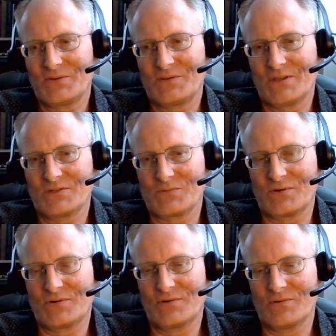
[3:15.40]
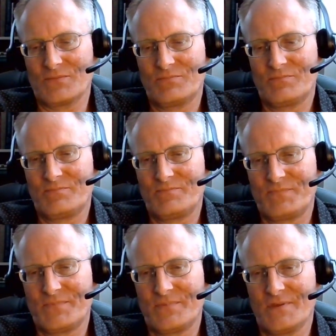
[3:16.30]
these were
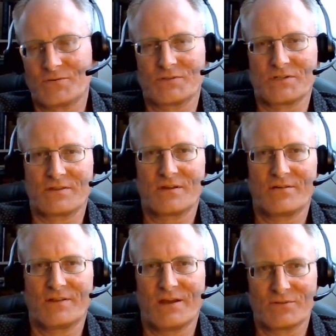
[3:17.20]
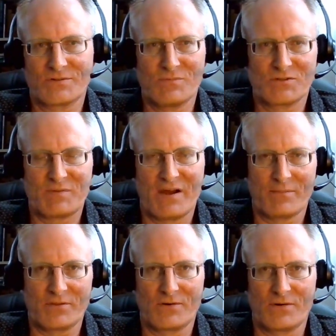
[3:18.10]
this was a theory that was most
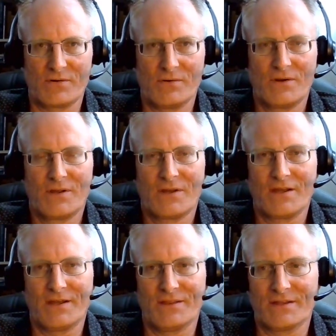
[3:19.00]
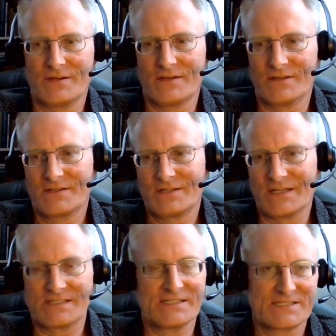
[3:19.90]
popular in the
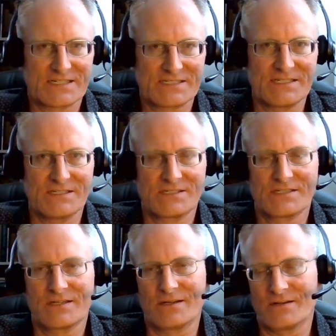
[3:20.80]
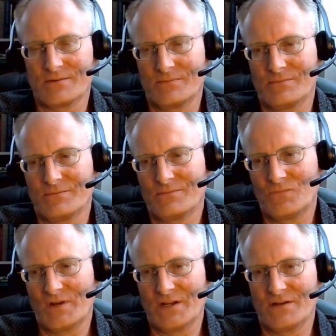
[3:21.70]
1960s,
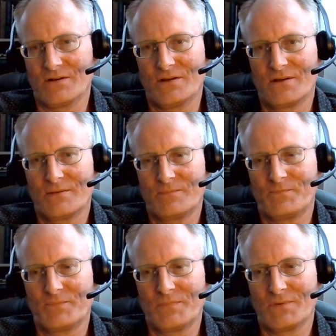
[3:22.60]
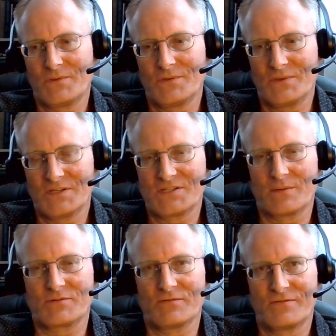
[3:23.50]
when these
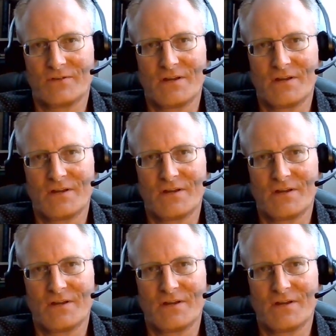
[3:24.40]
types of